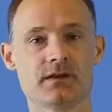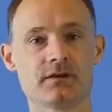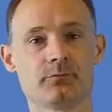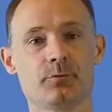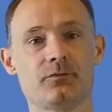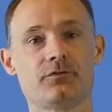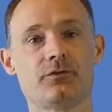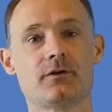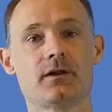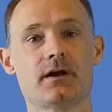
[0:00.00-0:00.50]
next
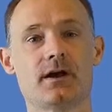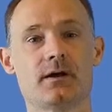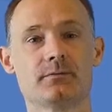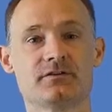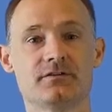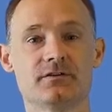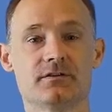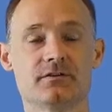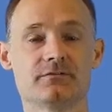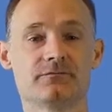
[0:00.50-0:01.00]
preferred
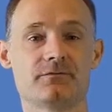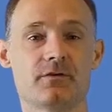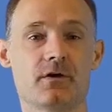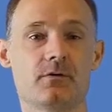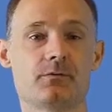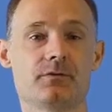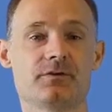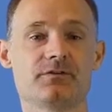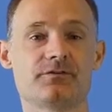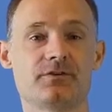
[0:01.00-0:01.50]
option is
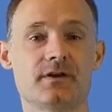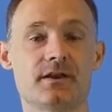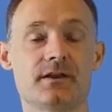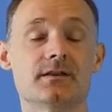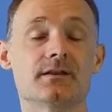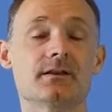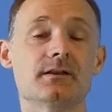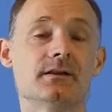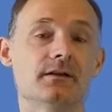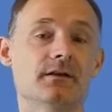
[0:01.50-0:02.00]
fall restraint.
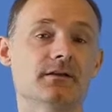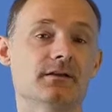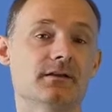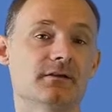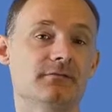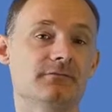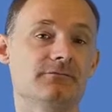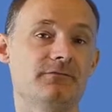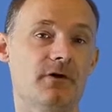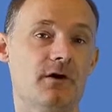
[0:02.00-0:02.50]

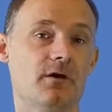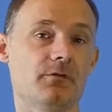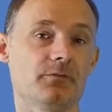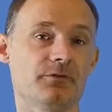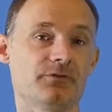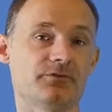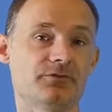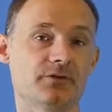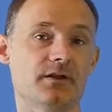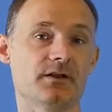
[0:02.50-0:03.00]
Now, fall
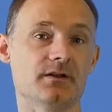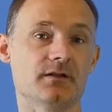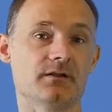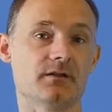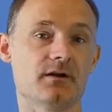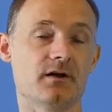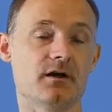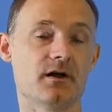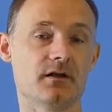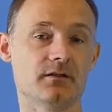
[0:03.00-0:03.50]
restraint
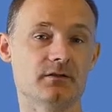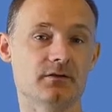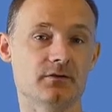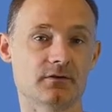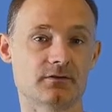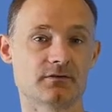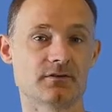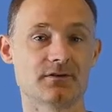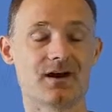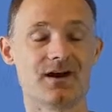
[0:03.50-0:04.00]

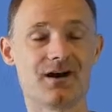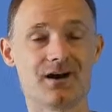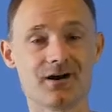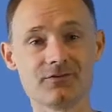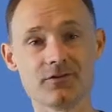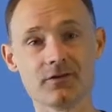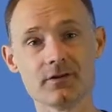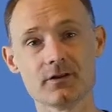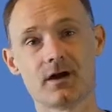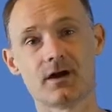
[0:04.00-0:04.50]
looks an
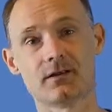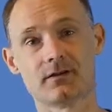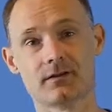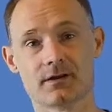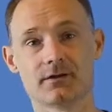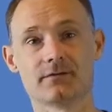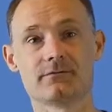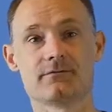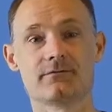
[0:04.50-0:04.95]
awful lot like